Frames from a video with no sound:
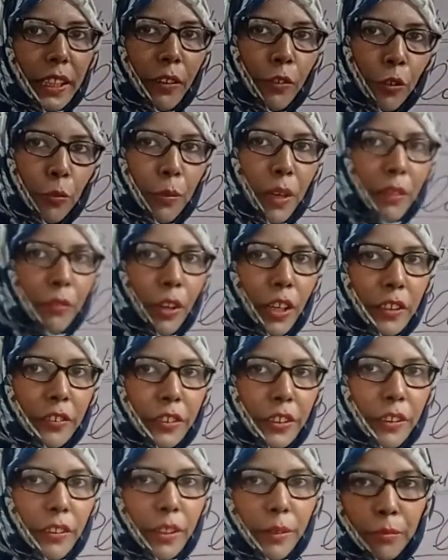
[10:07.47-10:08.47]
The woman was
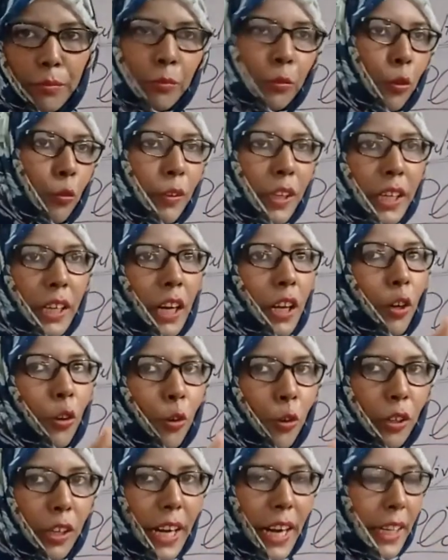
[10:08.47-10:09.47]
moving
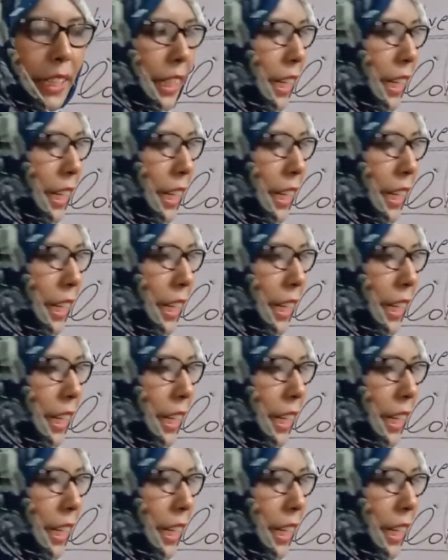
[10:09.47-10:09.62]
alone at